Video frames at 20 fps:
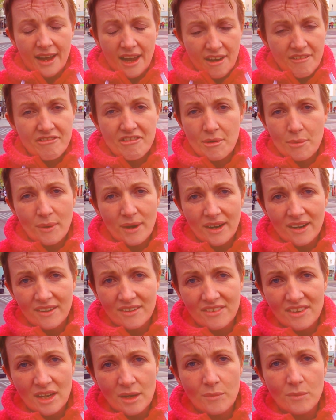everywhere.
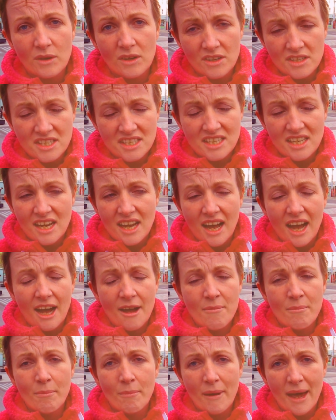There was
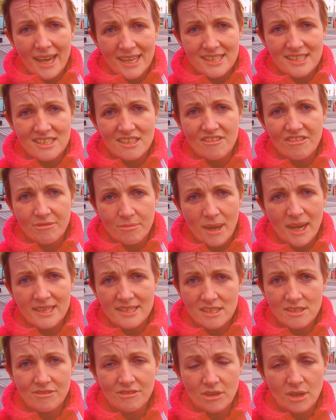a massive,
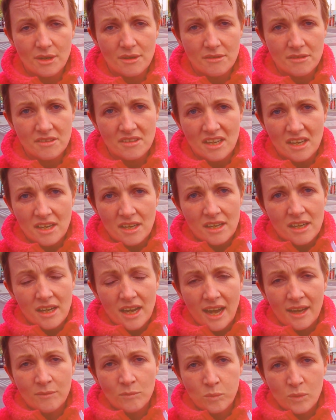massive crowd.
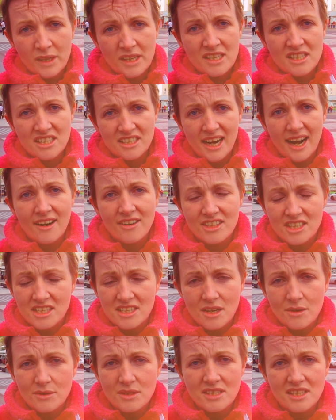And we
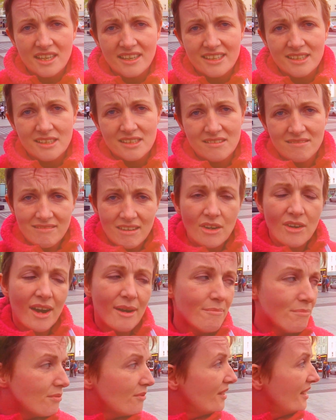started outside the Grand